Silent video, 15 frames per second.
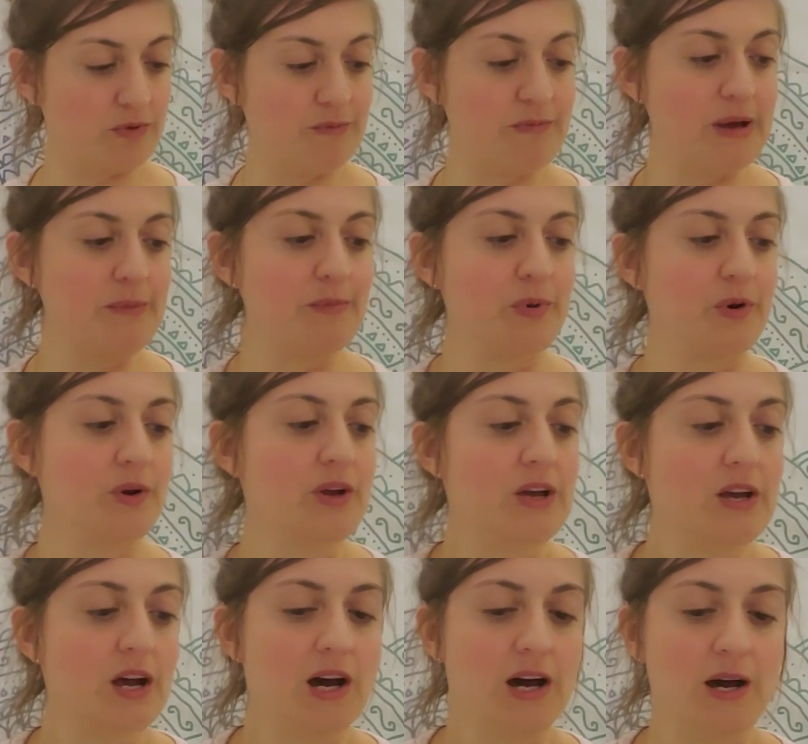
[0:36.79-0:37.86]
Remember,
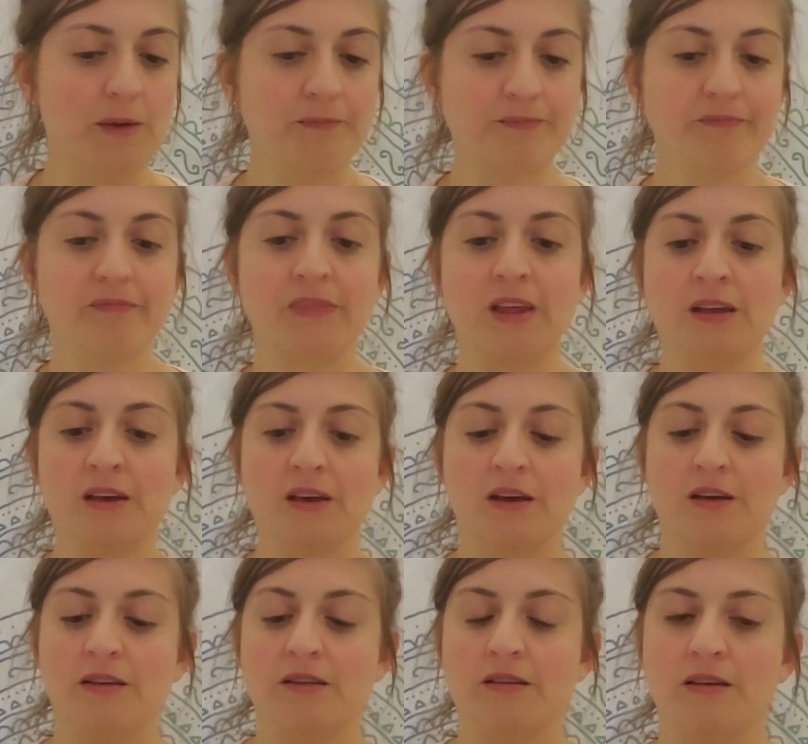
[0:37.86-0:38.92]
I
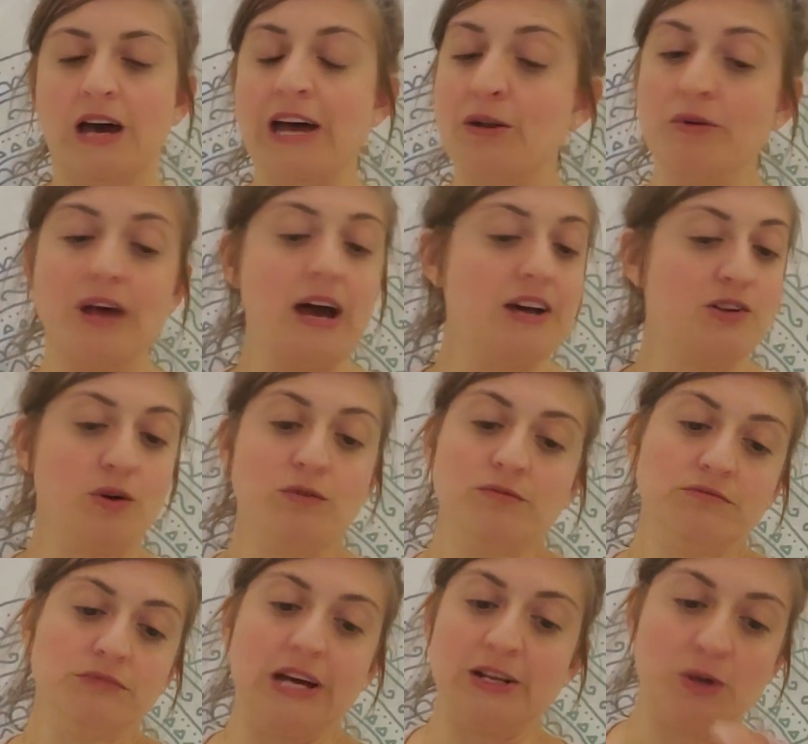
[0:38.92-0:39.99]

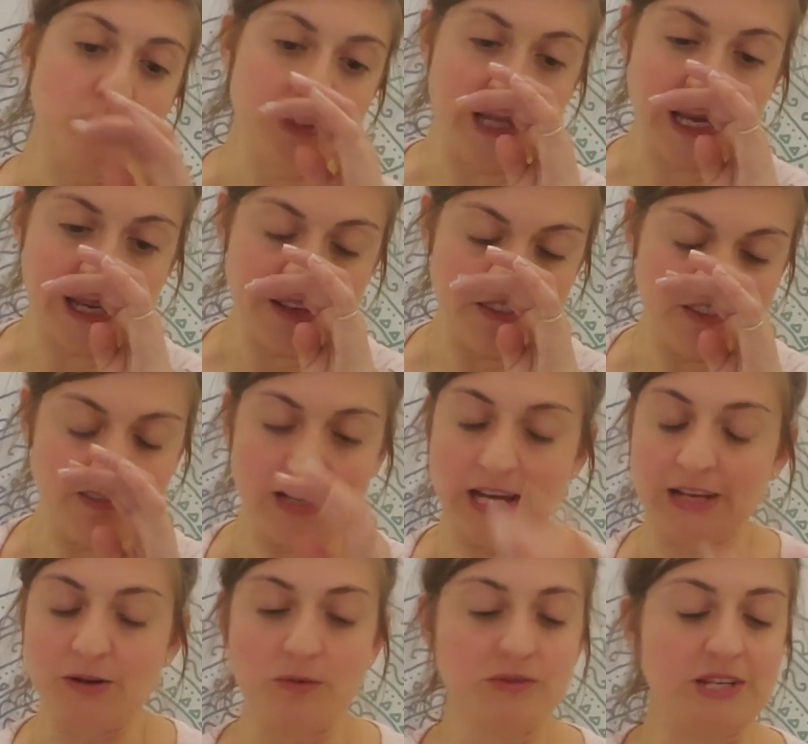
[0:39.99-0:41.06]
don't date
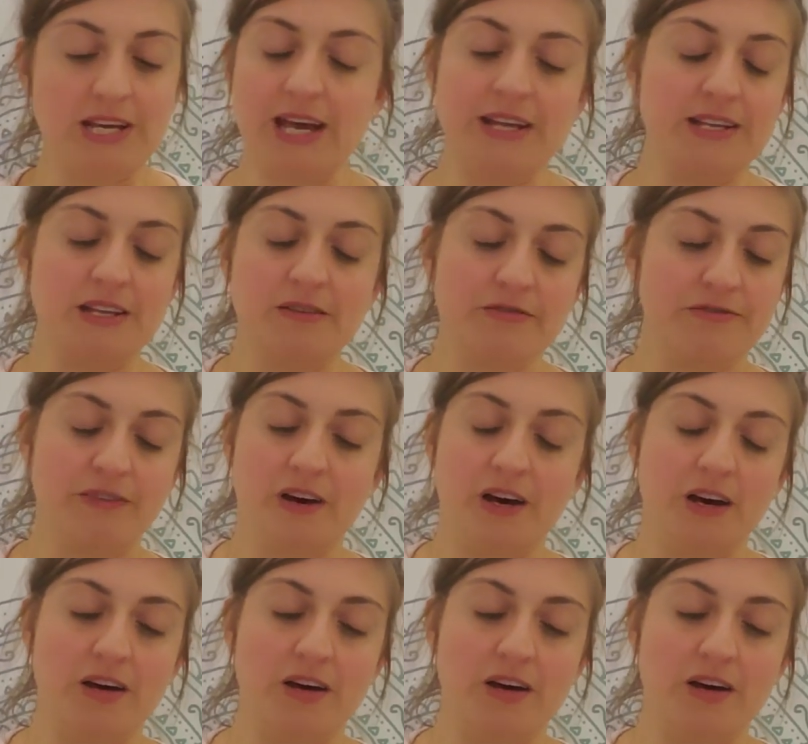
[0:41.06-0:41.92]
any of